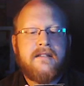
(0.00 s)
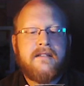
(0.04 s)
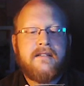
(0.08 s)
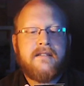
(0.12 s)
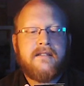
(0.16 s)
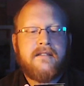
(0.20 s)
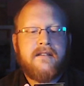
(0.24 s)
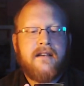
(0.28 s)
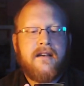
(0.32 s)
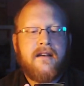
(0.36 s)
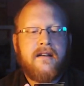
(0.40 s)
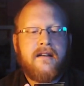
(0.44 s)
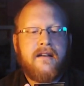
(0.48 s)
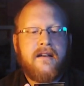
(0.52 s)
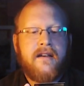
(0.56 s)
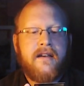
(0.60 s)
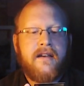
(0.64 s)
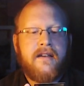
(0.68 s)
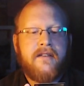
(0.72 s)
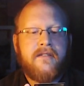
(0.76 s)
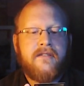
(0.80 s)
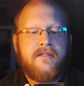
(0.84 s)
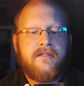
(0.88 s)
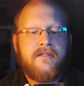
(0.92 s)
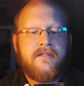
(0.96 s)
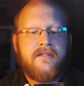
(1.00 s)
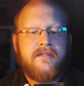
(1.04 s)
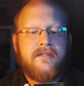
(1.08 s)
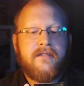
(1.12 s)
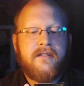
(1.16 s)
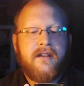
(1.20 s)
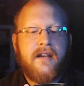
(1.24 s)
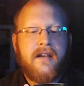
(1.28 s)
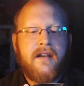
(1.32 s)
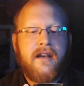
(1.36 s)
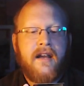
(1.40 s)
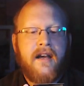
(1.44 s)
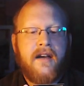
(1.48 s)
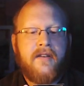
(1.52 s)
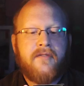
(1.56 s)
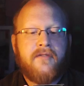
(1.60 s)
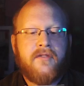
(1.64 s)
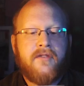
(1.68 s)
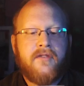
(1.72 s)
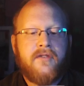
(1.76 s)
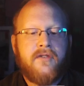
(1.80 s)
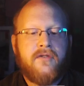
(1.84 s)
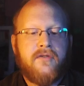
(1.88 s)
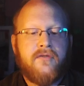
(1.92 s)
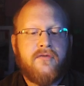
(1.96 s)
as this saga enters and
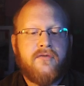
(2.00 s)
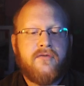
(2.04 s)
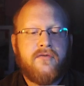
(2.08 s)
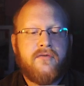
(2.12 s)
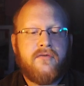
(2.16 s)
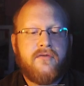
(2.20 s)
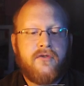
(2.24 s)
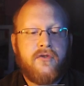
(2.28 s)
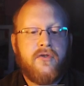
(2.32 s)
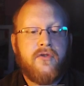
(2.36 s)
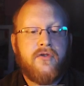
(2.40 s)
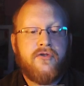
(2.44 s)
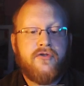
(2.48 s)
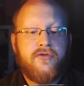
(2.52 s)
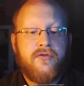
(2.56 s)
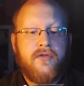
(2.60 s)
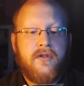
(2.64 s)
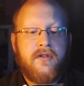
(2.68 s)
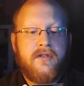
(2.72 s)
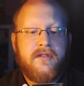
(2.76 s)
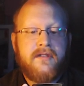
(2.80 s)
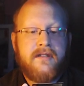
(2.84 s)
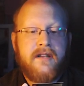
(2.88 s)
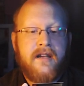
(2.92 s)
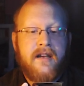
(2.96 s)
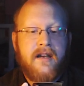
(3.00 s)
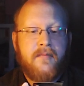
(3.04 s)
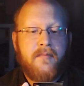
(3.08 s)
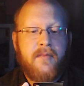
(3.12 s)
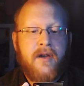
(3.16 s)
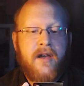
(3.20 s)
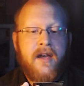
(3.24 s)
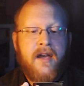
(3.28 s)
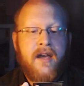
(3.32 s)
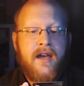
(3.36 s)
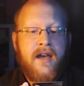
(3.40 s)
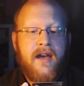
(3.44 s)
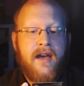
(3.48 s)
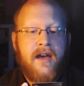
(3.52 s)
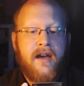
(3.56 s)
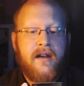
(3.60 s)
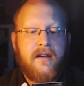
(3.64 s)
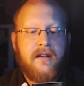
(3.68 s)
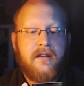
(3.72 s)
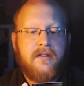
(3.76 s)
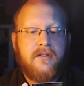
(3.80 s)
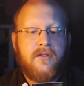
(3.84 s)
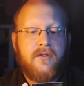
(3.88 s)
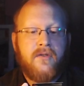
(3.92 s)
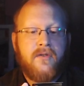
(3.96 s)
after your draw step
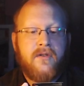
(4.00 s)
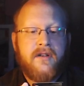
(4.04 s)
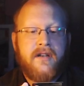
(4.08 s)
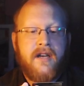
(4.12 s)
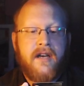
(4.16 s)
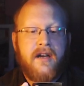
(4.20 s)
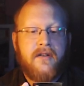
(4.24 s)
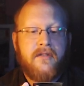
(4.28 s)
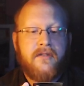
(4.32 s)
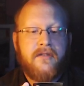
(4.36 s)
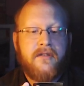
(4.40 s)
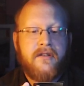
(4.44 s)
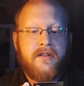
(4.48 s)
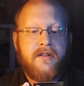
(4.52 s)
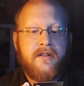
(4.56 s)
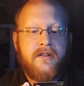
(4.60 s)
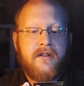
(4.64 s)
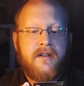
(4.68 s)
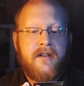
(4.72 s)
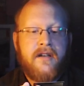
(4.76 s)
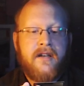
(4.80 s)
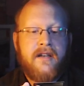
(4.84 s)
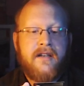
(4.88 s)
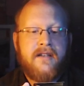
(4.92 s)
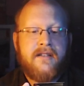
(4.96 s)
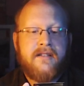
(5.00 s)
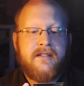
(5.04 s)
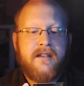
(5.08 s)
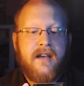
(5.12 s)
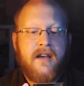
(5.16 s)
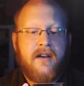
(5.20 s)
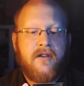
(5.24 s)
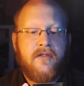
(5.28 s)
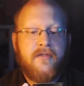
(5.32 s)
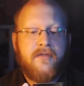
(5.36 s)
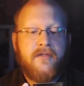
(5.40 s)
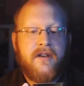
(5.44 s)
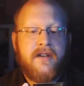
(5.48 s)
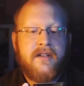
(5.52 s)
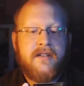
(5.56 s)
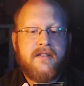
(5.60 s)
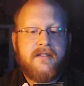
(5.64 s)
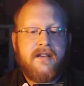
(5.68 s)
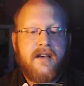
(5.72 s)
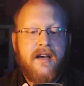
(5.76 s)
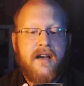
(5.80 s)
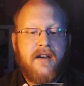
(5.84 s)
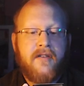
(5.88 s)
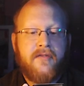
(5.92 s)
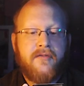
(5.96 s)
at a lore counter,
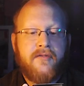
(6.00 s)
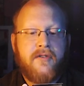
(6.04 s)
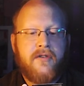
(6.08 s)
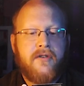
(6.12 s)
sacrifice